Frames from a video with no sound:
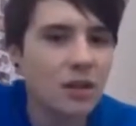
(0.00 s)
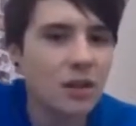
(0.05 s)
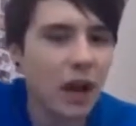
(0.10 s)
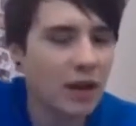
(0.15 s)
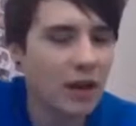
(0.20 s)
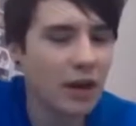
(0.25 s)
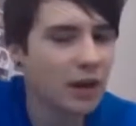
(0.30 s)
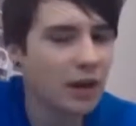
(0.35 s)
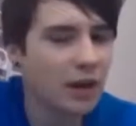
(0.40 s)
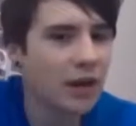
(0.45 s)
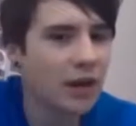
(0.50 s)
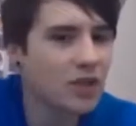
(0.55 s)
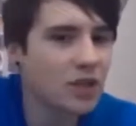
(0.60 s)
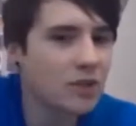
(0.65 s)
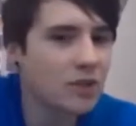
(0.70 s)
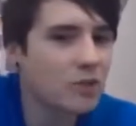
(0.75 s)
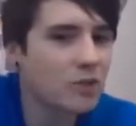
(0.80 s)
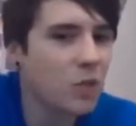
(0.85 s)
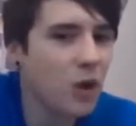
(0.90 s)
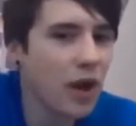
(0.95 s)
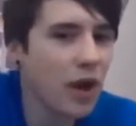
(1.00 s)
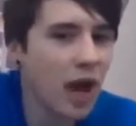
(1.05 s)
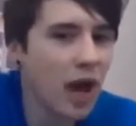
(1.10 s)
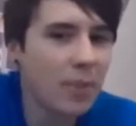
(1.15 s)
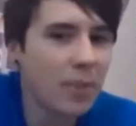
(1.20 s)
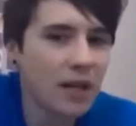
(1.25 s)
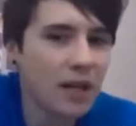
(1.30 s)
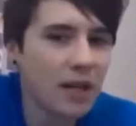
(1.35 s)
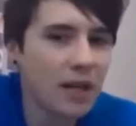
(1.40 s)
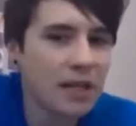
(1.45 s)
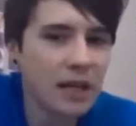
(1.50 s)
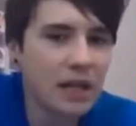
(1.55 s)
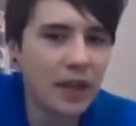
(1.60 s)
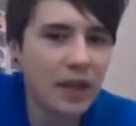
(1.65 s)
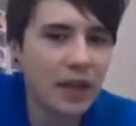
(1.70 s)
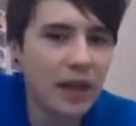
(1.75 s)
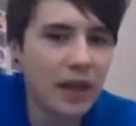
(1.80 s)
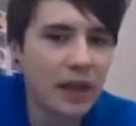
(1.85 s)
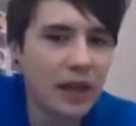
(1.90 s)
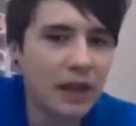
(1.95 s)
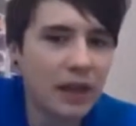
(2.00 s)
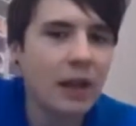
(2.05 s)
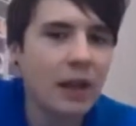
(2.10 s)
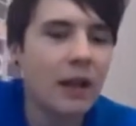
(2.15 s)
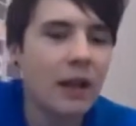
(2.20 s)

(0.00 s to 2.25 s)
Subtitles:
I don't know, that's just what I personally think.